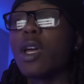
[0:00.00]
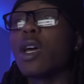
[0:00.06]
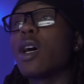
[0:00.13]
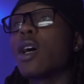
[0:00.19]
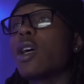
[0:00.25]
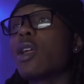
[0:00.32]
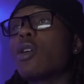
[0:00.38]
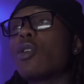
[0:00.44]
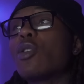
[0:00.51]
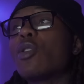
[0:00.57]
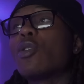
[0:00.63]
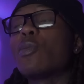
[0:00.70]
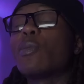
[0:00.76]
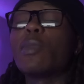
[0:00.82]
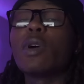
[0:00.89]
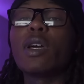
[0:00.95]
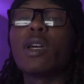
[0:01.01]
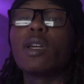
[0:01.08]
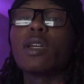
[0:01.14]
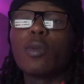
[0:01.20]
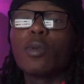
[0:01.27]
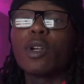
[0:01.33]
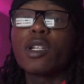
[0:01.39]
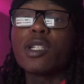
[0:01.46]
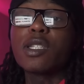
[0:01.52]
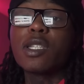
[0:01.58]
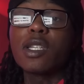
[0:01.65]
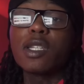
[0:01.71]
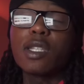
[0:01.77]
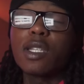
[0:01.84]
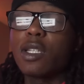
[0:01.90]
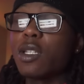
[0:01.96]
I don't know, but we're
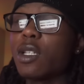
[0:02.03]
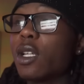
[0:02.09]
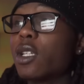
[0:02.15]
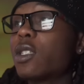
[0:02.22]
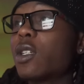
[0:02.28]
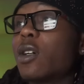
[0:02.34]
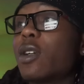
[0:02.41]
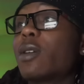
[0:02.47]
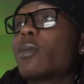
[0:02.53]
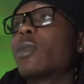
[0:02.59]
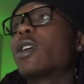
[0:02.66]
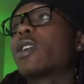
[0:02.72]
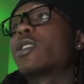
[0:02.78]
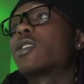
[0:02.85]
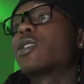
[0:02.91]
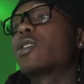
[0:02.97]
consistent. That's all that matters.